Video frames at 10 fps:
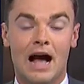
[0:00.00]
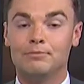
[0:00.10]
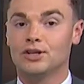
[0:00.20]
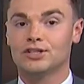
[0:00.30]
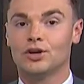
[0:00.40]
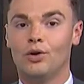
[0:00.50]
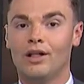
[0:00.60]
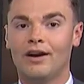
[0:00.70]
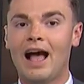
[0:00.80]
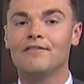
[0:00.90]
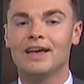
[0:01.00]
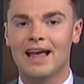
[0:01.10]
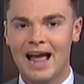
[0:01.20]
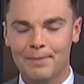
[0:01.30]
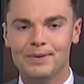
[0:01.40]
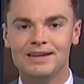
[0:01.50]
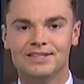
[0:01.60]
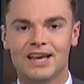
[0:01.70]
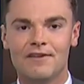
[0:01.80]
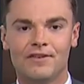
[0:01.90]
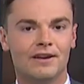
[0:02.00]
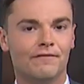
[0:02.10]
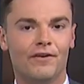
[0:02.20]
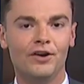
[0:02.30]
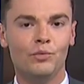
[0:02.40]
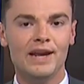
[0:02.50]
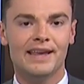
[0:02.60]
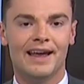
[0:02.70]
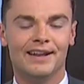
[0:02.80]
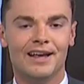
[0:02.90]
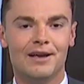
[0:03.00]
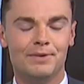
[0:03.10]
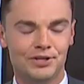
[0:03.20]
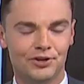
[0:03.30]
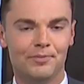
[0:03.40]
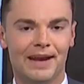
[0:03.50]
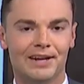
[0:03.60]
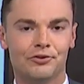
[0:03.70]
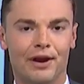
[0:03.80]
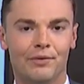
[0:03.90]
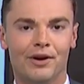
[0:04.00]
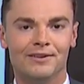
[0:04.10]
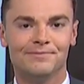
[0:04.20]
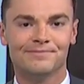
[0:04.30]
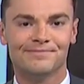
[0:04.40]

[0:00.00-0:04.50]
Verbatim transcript: I'm Justin Kolar. Have a happy, safe, and fun weekend. Be sure to make it a great one.